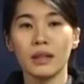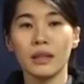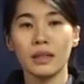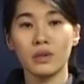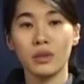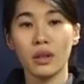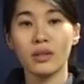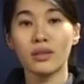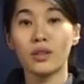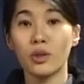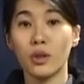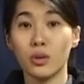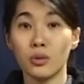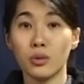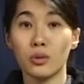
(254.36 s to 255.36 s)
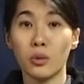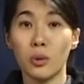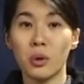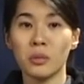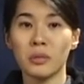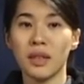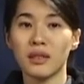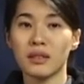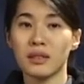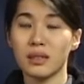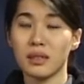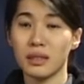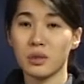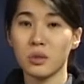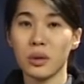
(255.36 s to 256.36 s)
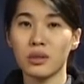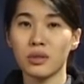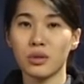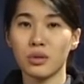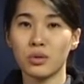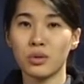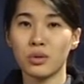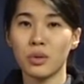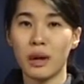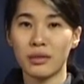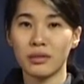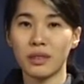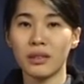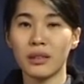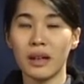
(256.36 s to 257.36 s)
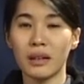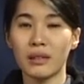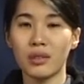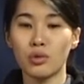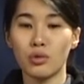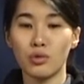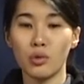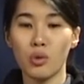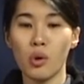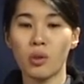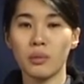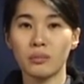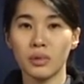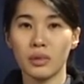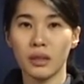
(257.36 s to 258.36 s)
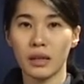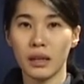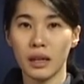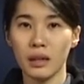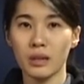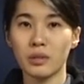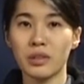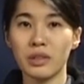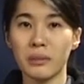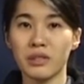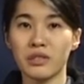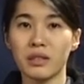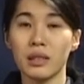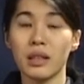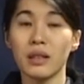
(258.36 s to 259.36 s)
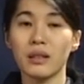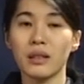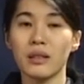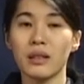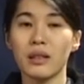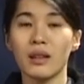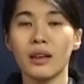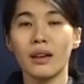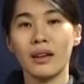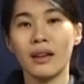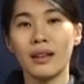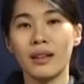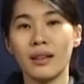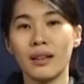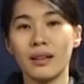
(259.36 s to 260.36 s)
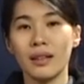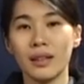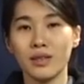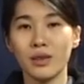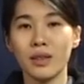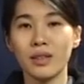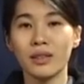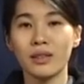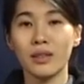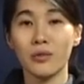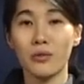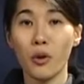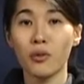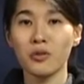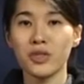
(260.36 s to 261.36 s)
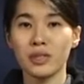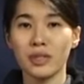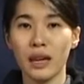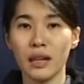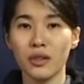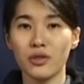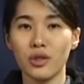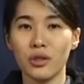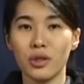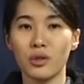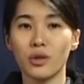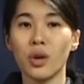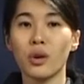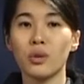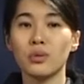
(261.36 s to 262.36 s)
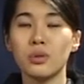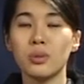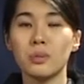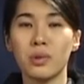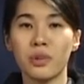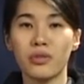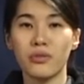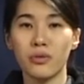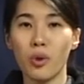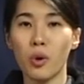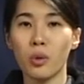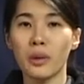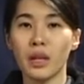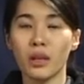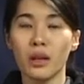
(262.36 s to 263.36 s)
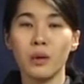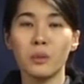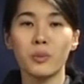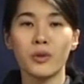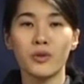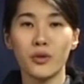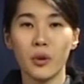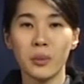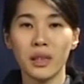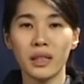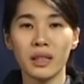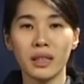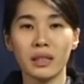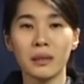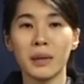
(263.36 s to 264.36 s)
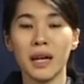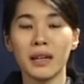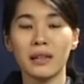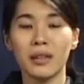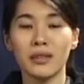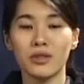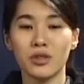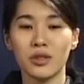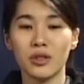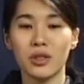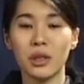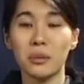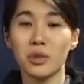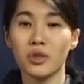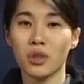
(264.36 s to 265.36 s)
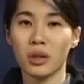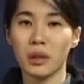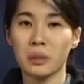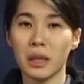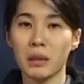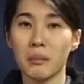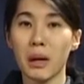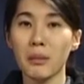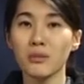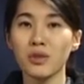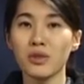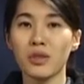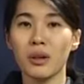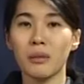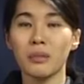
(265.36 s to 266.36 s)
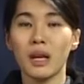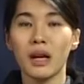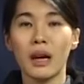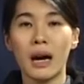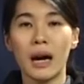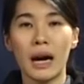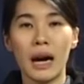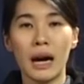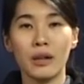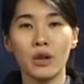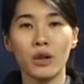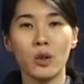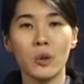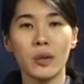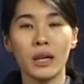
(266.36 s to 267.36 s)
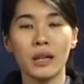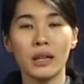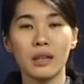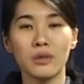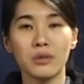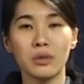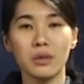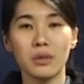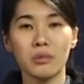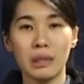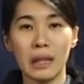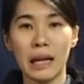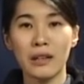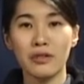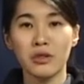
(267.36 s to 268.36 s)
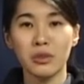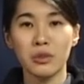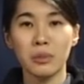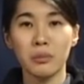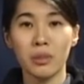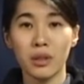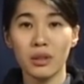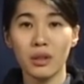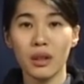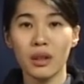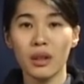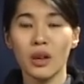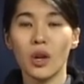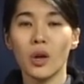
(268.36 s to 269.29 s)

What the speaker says: Next one, you go to normings. That's what you do after that. You norm, okay, some of the things. Next one is the fourth stage. You go to performing. Performing hereby that just now we talk about the membership. Are you looking into relationship building,